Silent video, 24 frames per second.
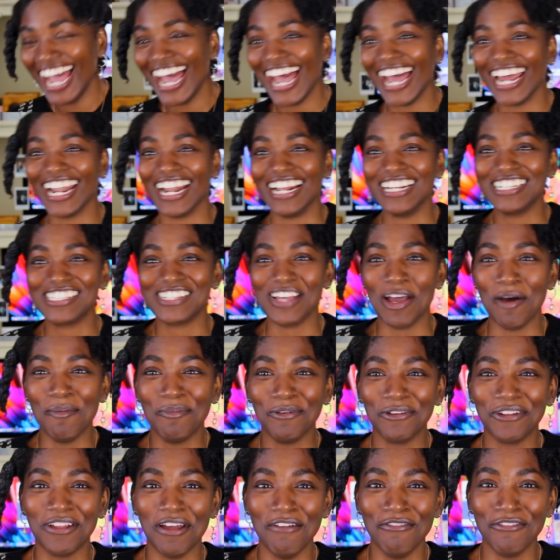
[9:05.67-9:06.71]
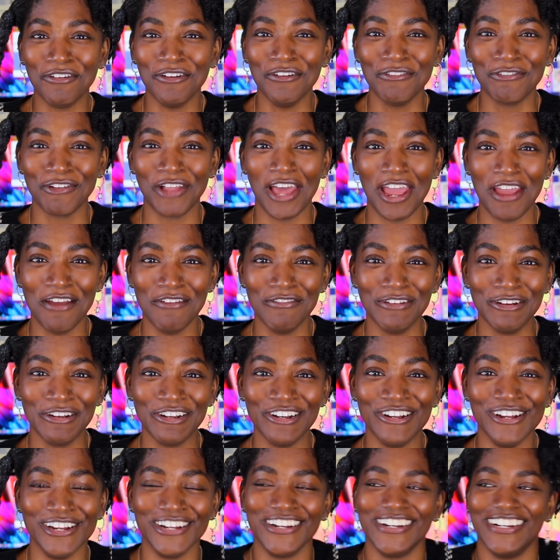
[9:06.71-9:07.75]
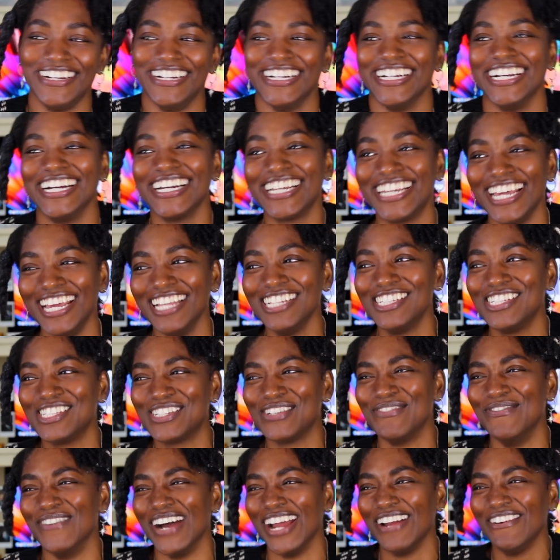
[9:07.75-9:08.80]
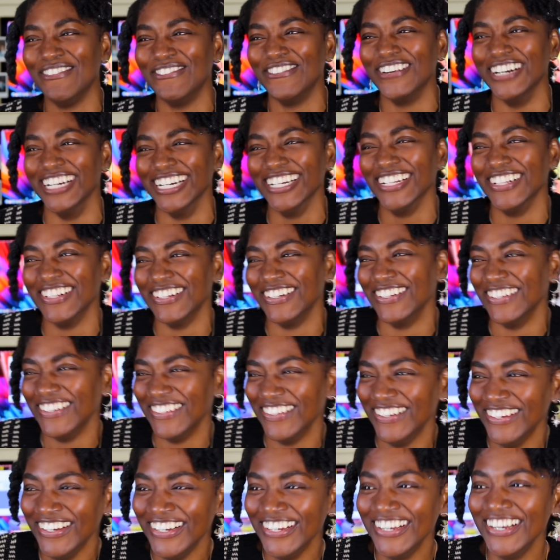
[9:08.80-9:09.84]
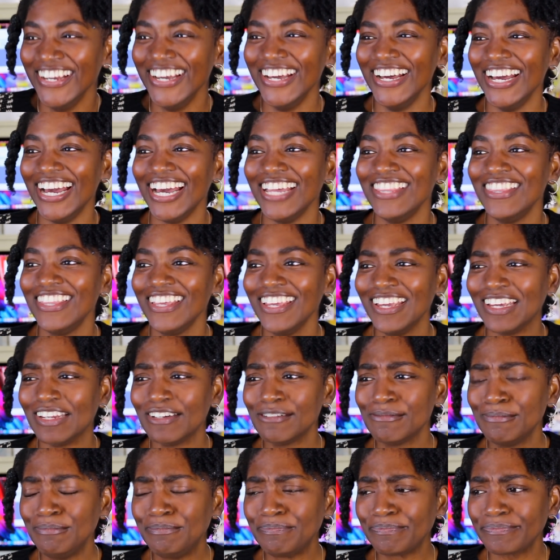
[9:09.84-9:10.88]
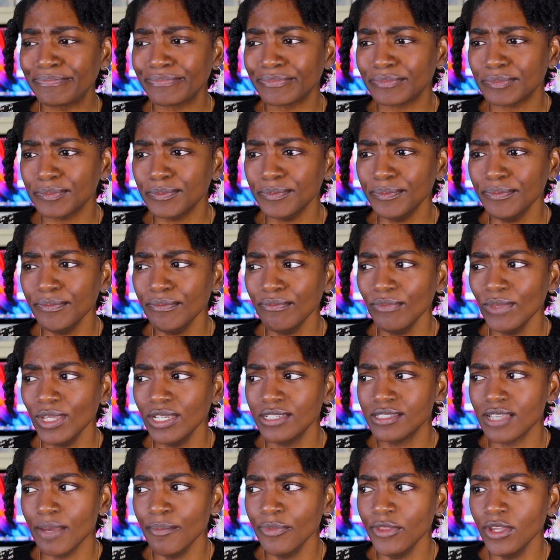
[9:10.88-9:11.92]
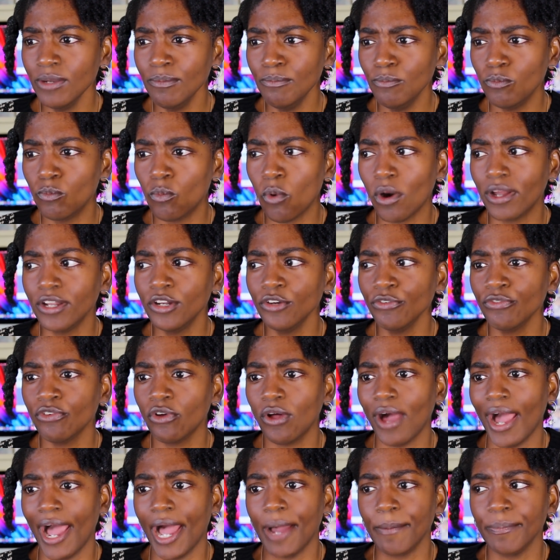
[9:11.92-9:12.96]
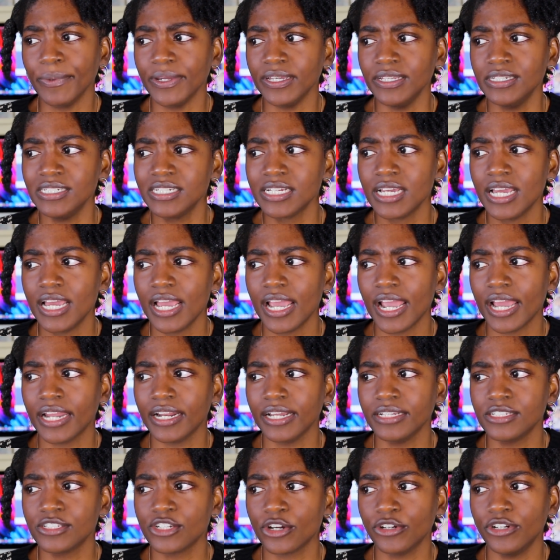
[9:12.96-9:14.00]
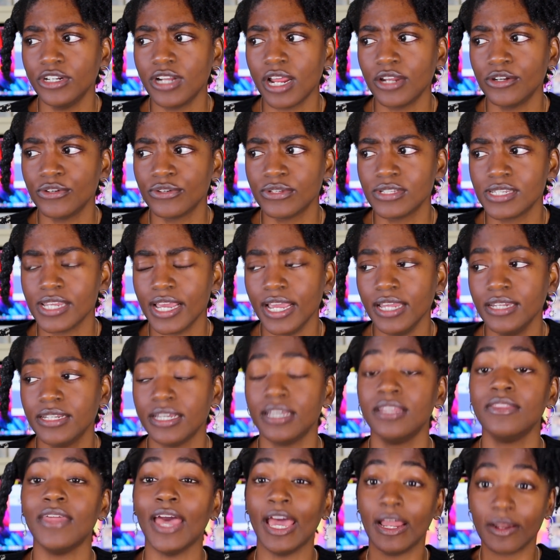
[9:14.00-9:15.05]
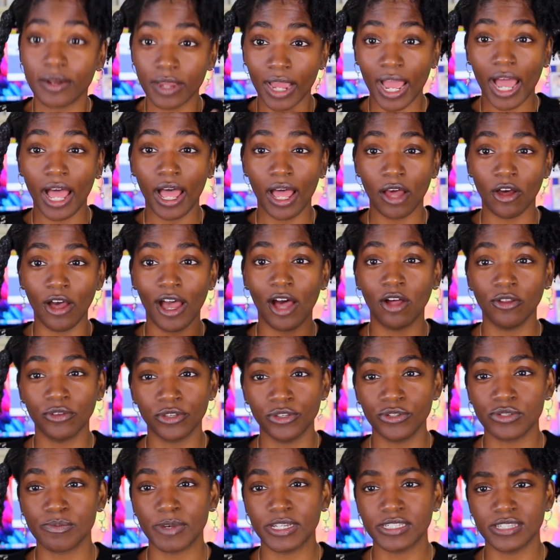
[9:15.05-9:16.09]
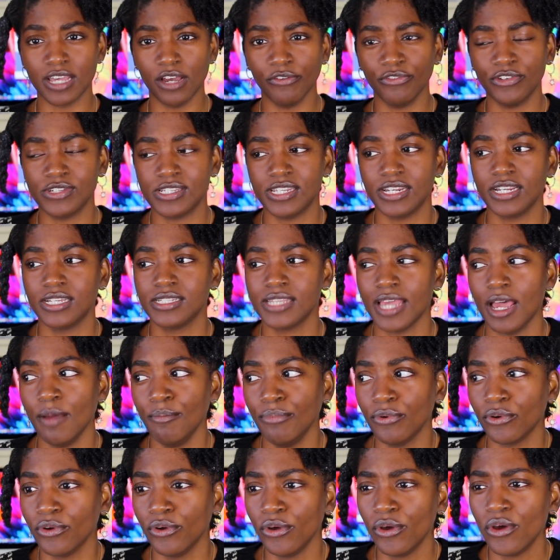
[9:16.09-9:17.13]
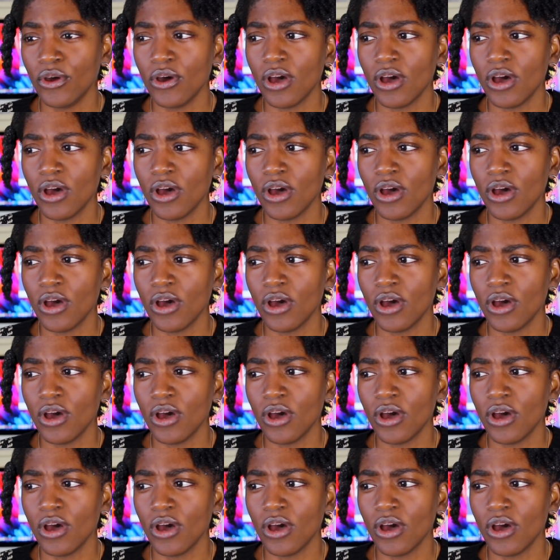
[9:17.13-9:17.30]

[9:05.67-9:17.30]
And I sampled every flavor against my will. And then something wonderful happened, and I started understanding that, I'll use myself as an example.